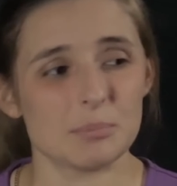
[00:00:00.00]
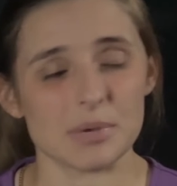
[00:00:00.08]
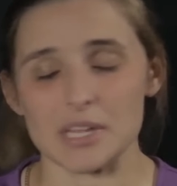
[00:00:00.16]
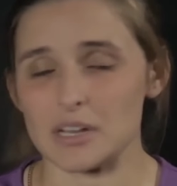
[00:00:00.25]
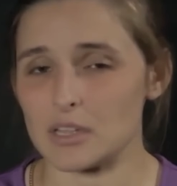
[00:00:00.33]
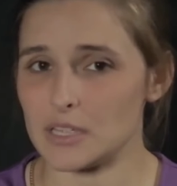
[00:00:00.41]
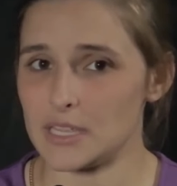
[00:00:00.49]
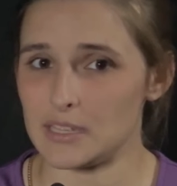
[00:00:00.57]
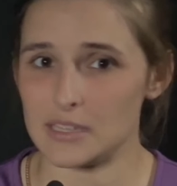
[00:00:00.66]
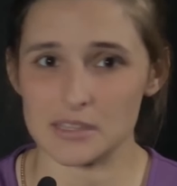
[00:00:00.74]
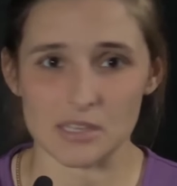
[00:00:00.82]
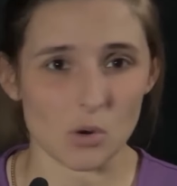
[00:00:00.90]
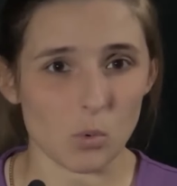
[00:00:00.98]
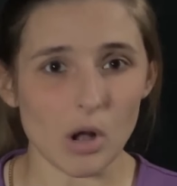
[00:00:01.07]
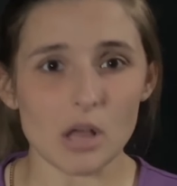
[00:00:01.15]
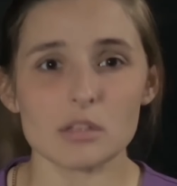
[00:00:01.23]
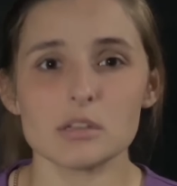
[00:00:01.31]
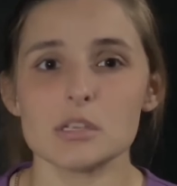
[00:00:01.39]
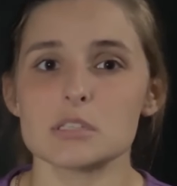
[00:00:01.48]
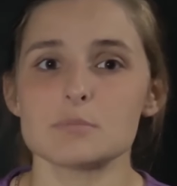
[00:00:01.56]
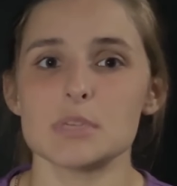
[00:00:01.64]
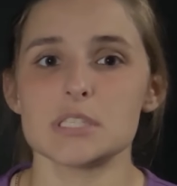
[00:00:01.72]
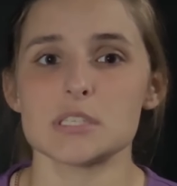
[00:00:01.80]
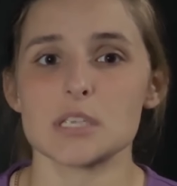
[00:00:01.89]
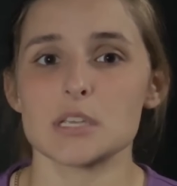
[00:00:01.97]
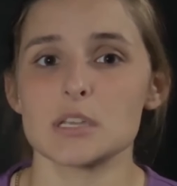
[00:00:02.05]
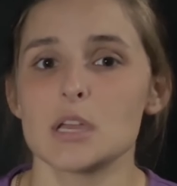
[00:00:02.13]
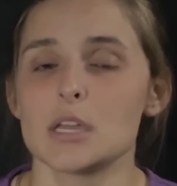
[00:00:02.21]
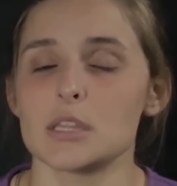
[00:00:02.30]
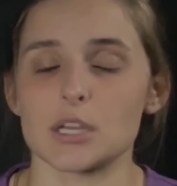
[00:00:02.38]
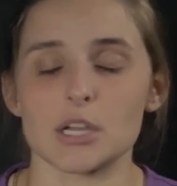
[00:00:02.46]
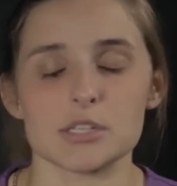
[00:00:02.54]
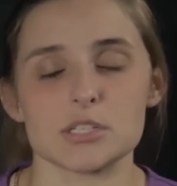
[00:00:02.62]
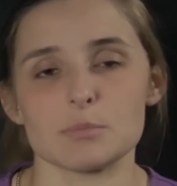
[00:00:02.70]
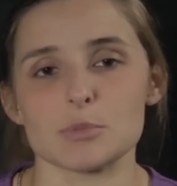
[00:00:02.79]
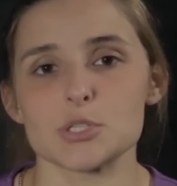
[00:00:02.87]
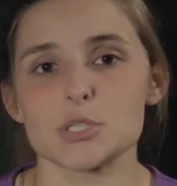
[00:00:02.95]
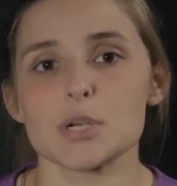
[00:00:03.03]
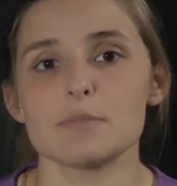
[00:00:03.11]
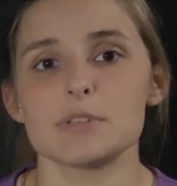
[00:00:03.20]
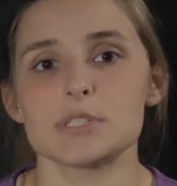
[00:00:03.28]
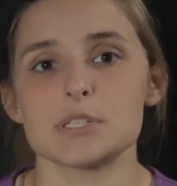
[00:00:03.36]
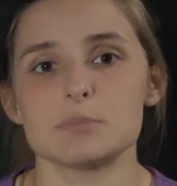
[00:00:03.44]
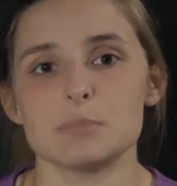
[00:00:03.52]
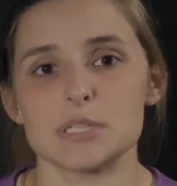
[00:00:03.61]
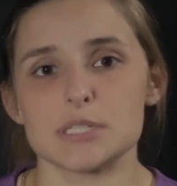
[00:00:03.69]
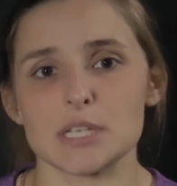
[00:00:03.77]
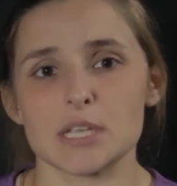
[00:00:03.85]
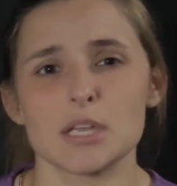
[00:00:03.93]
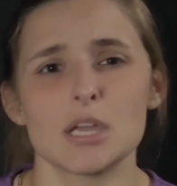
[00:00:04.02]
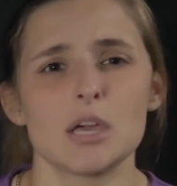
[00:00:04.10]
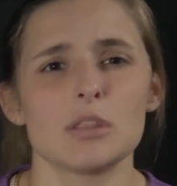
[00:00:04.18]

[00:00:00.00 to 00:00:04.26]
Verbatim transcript: but the quality is missing, the customer service is missing.